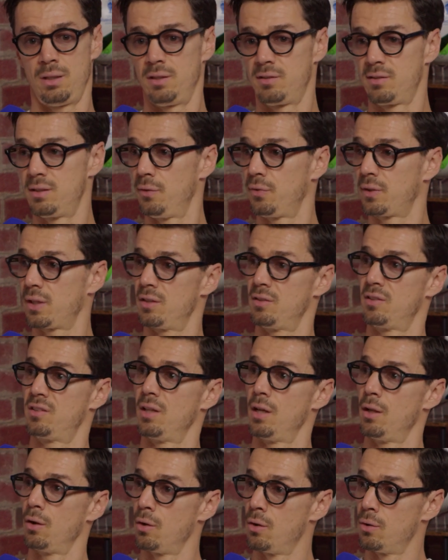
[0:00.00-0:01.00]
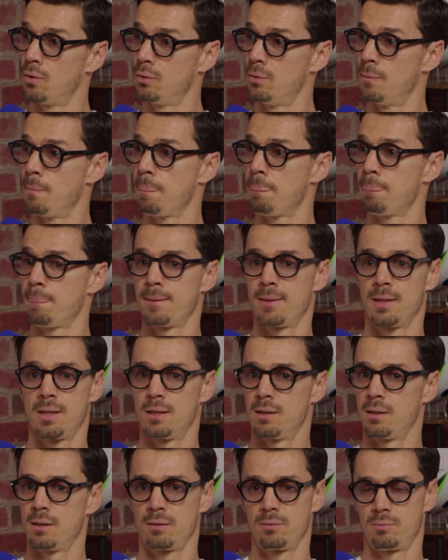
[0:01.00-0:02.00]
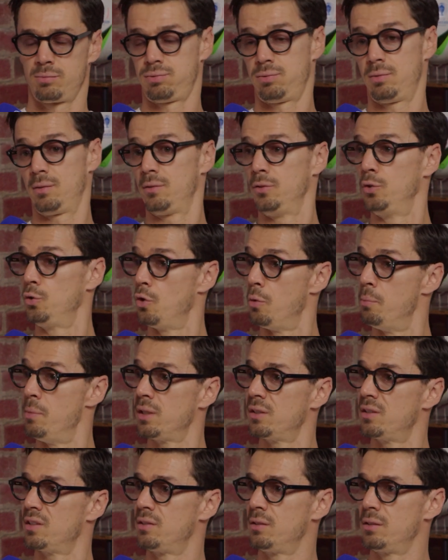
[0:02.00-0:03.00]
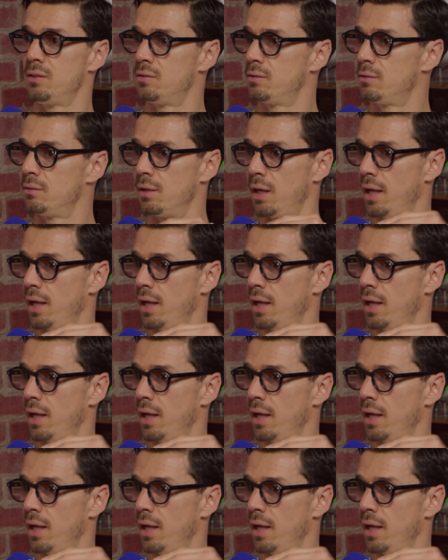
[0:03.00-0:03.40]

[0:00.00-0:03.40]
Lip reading: Steve Cancelo, Nuno Mendes is